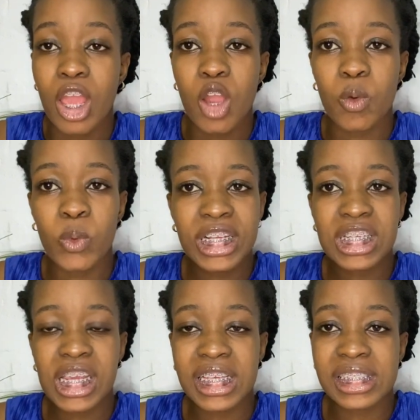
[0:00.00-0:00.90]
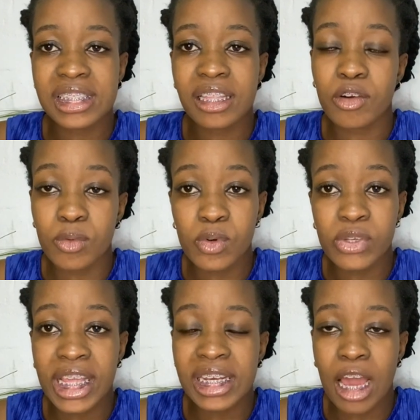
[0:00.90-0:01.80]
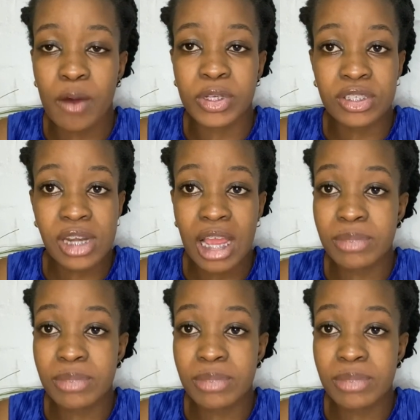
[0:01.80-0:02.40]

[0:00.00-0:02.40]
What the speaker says: which is the rule that now prescribes